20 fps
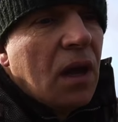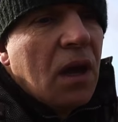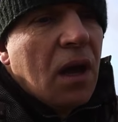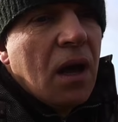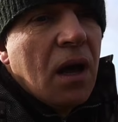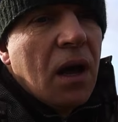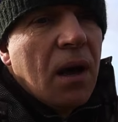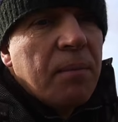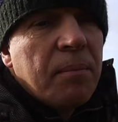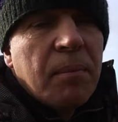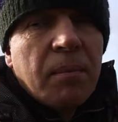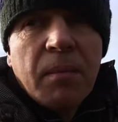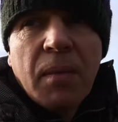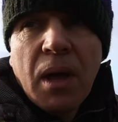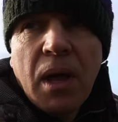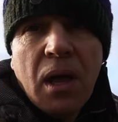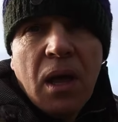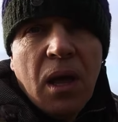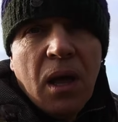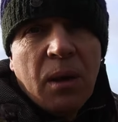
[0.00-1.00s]

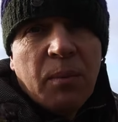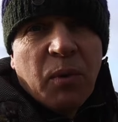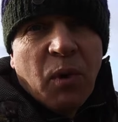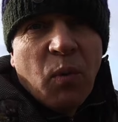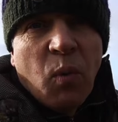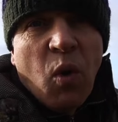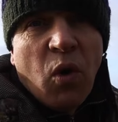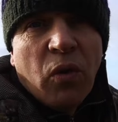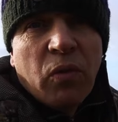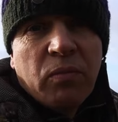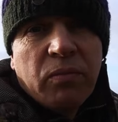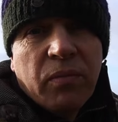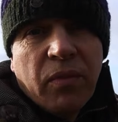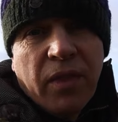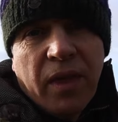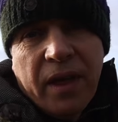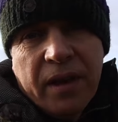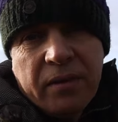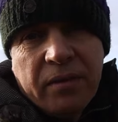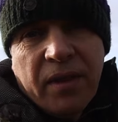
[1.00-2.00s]
But one,
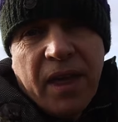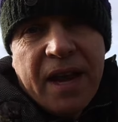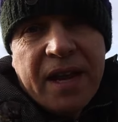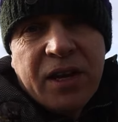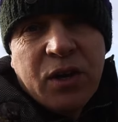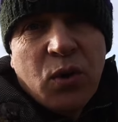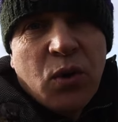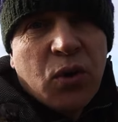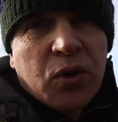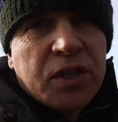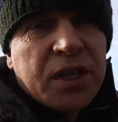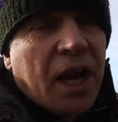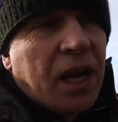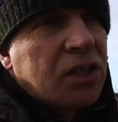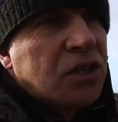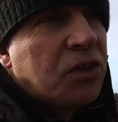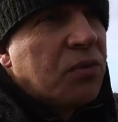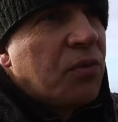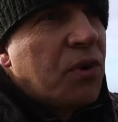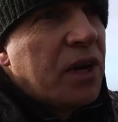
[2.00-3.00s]
then your
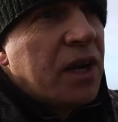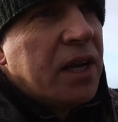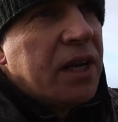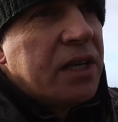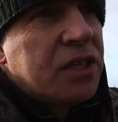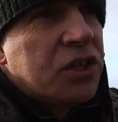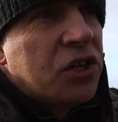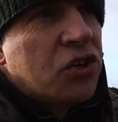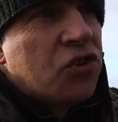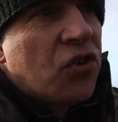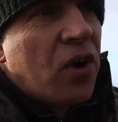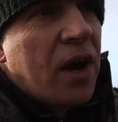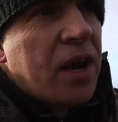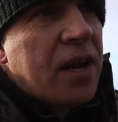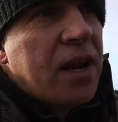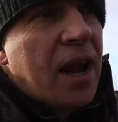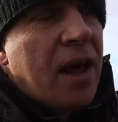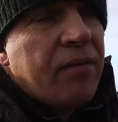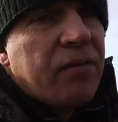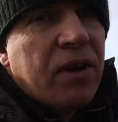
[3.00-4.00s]
task really is to try
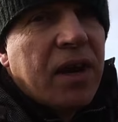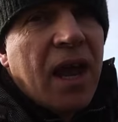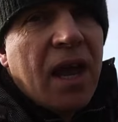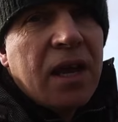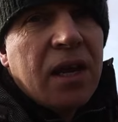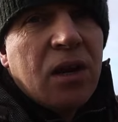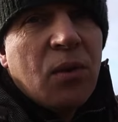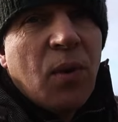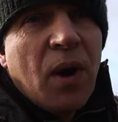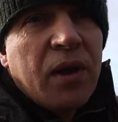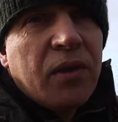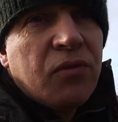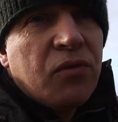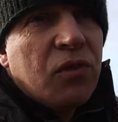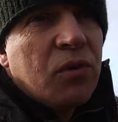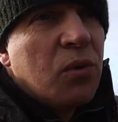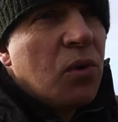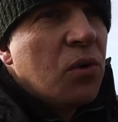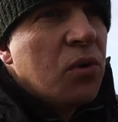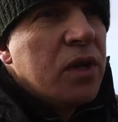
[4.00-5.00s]
and navigate your way
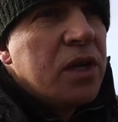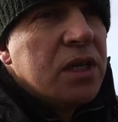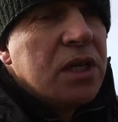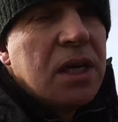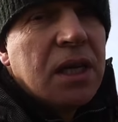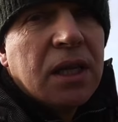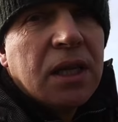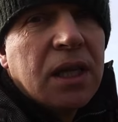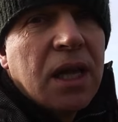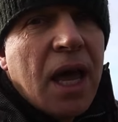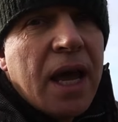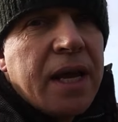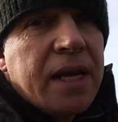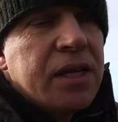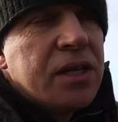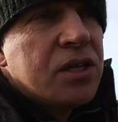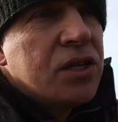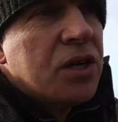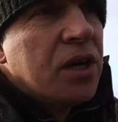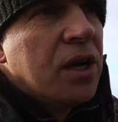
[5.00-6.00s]
through all these little
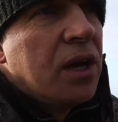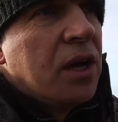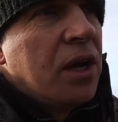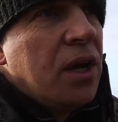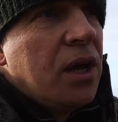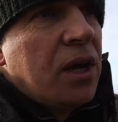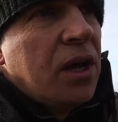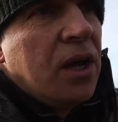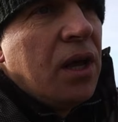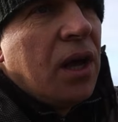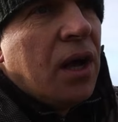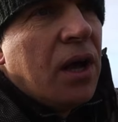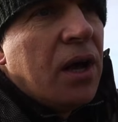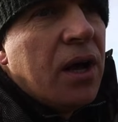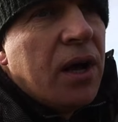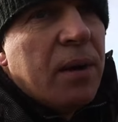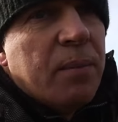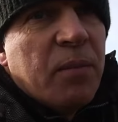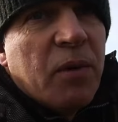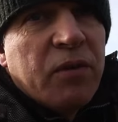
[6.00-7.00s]
lanes
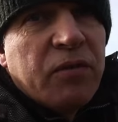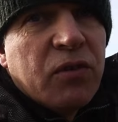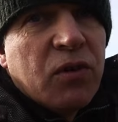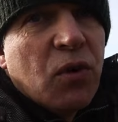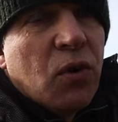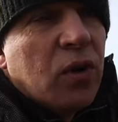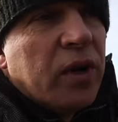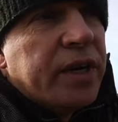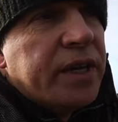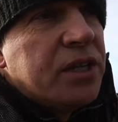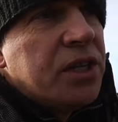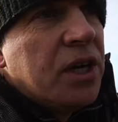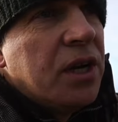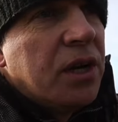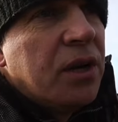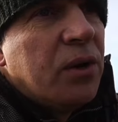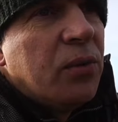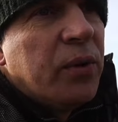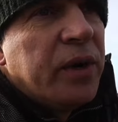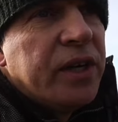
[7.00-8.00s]
of gullies,
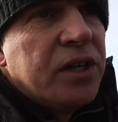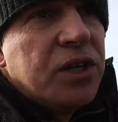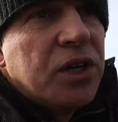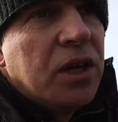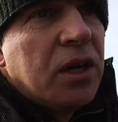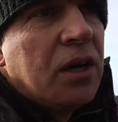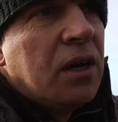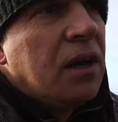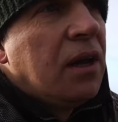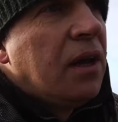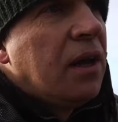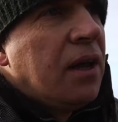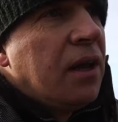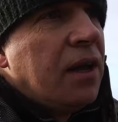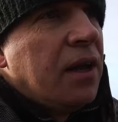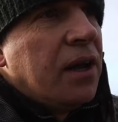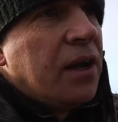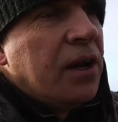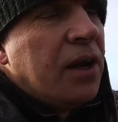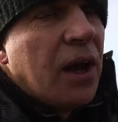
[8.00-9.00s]
which,
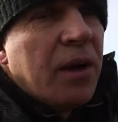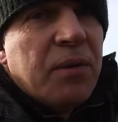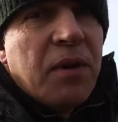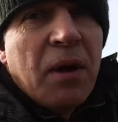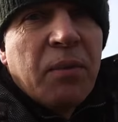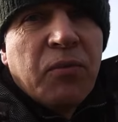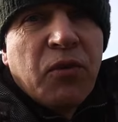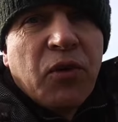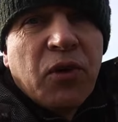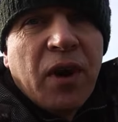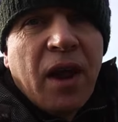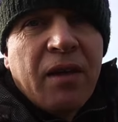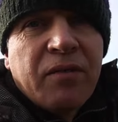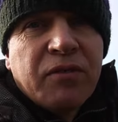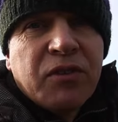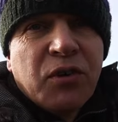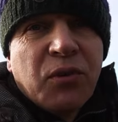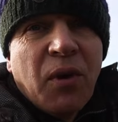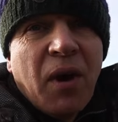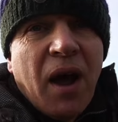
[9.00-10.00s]
you know, don't run
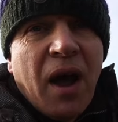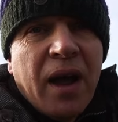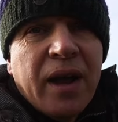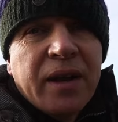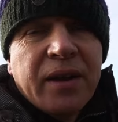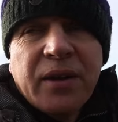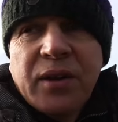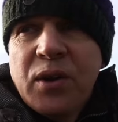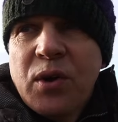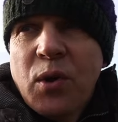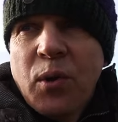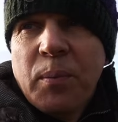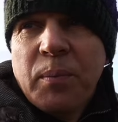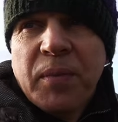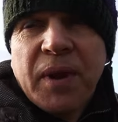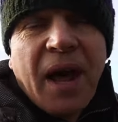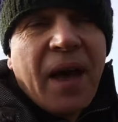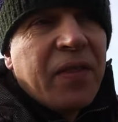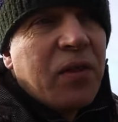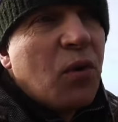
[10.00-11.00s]
left to right and up
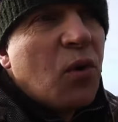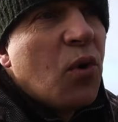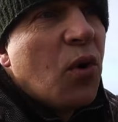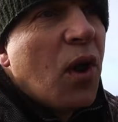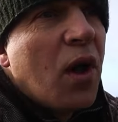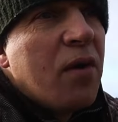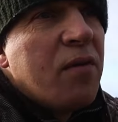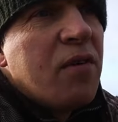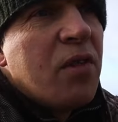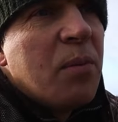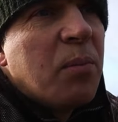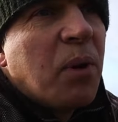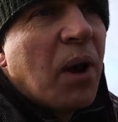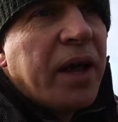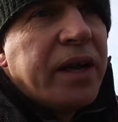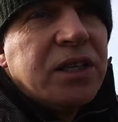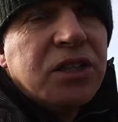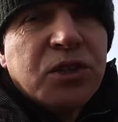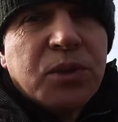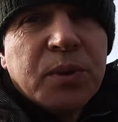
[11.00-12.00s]
and down. They're all over the
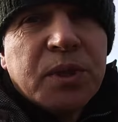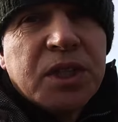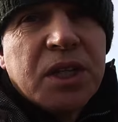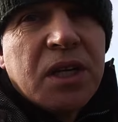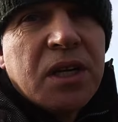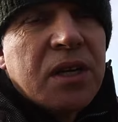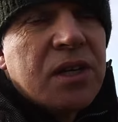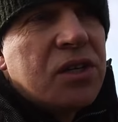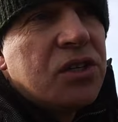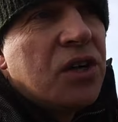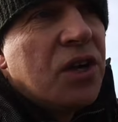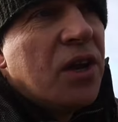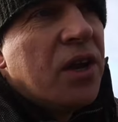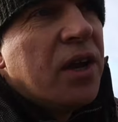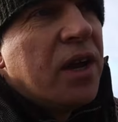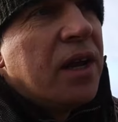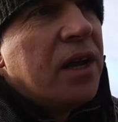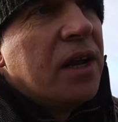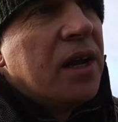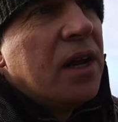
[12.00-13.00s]
place, twisting and
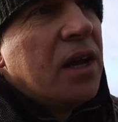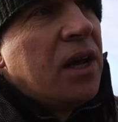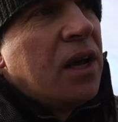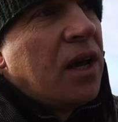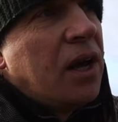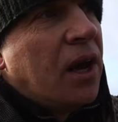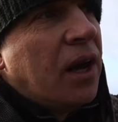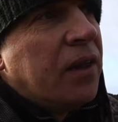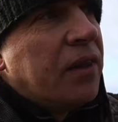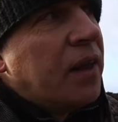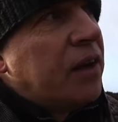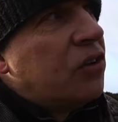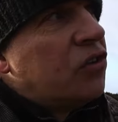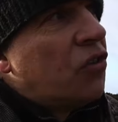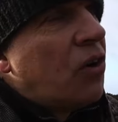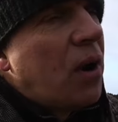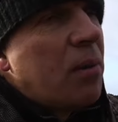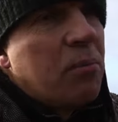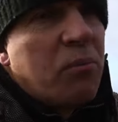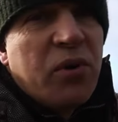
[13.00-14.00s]
turning. And then
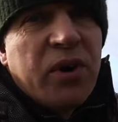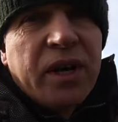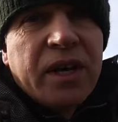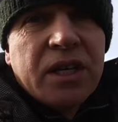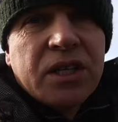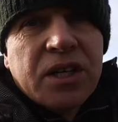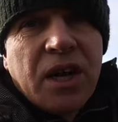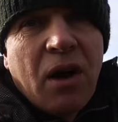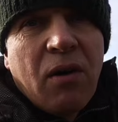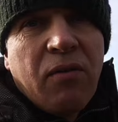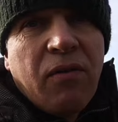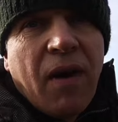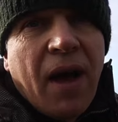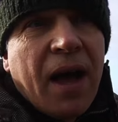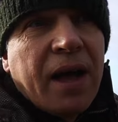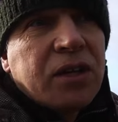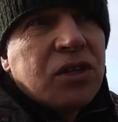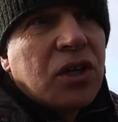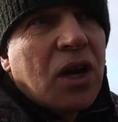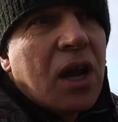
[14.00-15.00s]
try and bring yourself
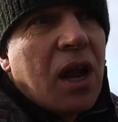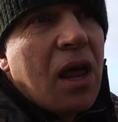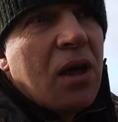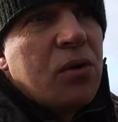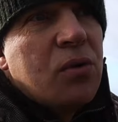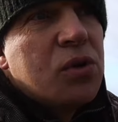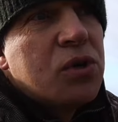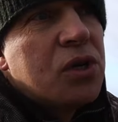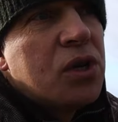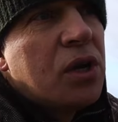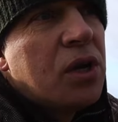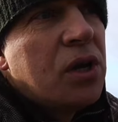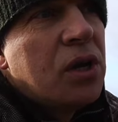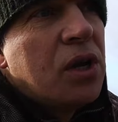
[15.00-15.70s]
out as close